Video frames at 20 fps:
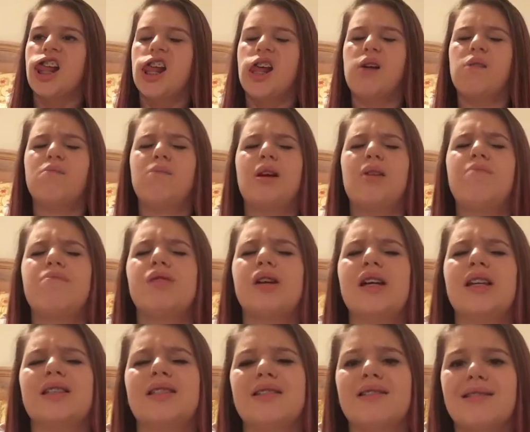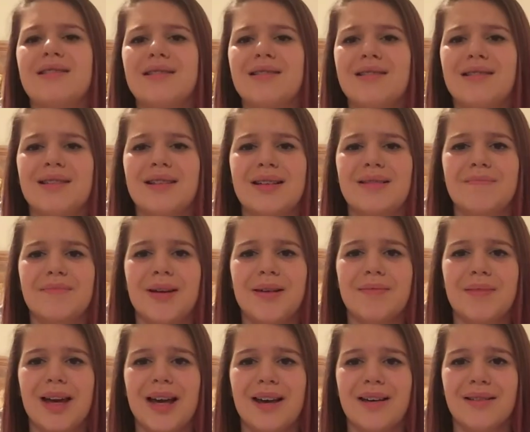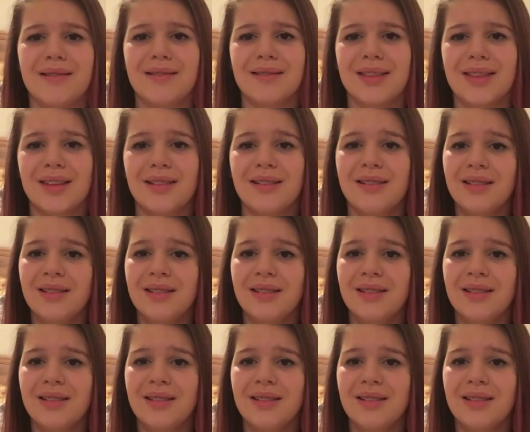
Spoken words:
My braces are hurting my mouth.